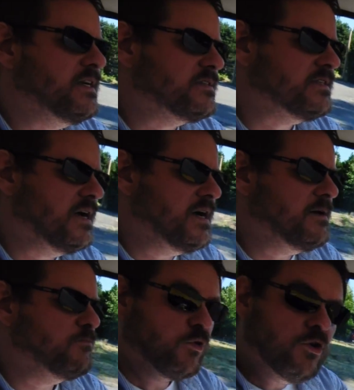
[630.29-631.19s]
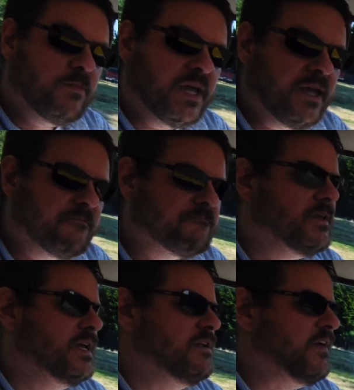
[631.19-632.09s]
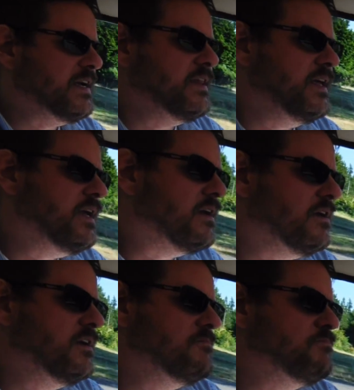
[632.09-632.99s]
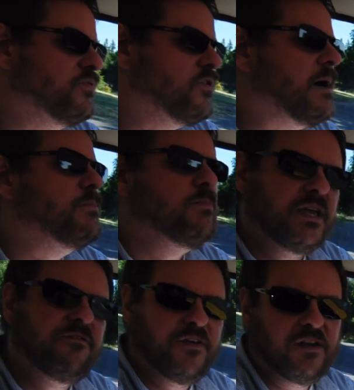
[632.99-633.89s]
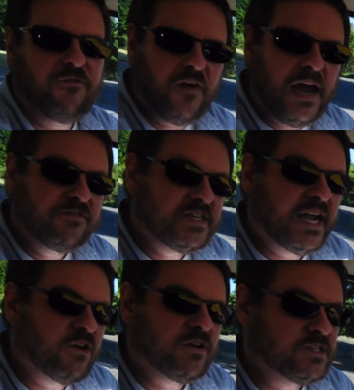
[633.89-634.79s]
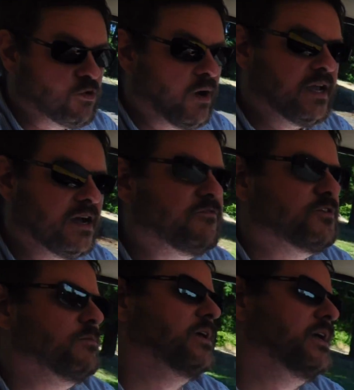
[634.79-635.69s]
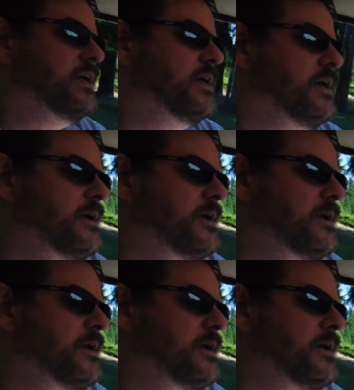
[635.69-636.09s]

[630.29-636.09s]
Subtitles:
It's roomy. In fact, I think it could probably fit 5 terrorists quite comfortably.